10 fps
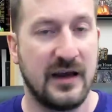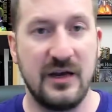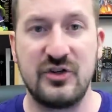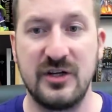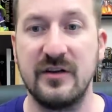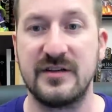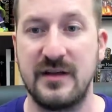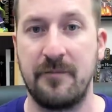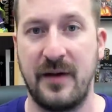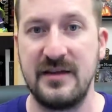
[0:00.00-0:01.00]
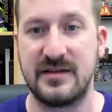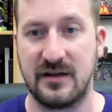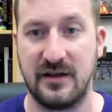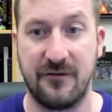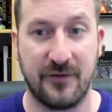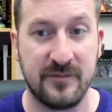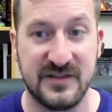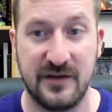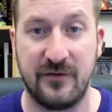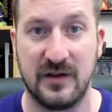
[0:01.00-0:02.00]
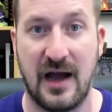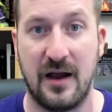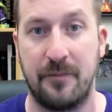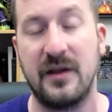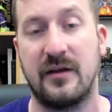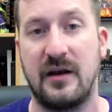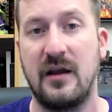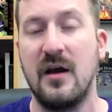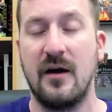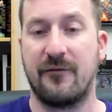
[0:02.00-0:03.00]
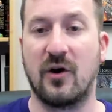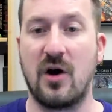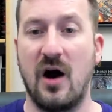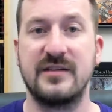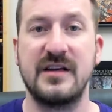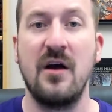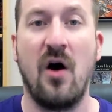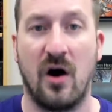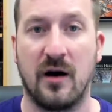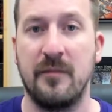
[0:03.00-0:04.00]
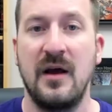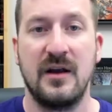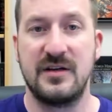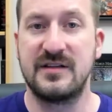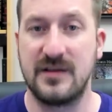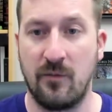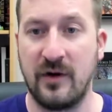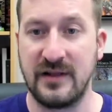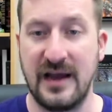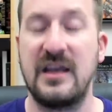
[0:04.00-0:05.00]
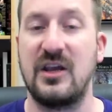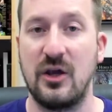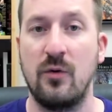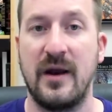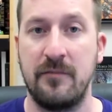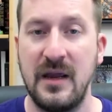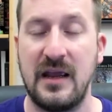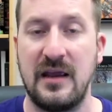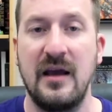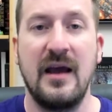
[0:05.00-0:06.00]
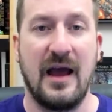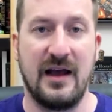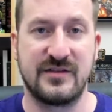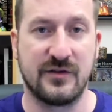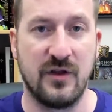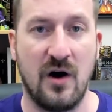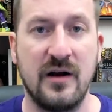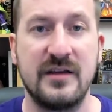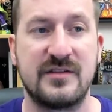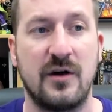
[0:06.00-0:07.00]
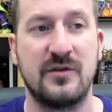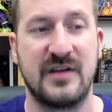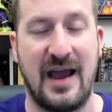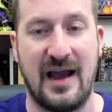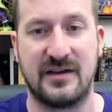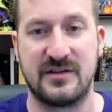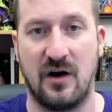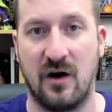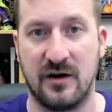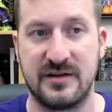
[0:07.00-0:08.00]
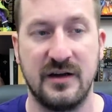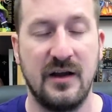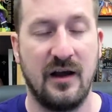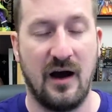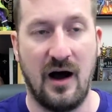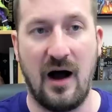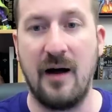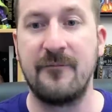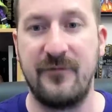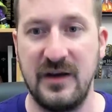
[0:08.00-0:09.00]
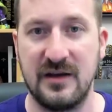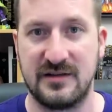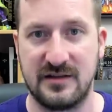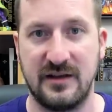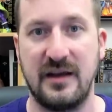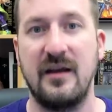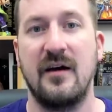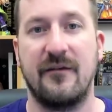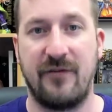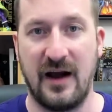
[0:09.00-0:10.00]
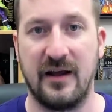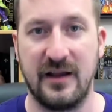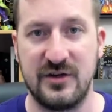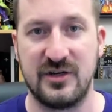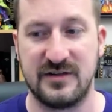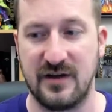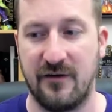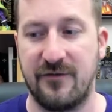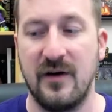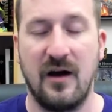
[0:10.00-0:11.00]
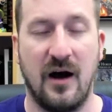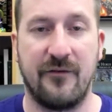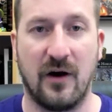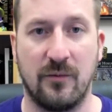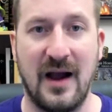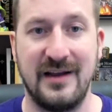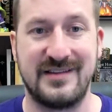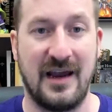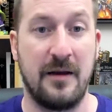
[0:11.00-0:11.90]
It shields them basically from civil liability for causing harm to someone like you and me, as long as those acts aren't obviously violations of our rights.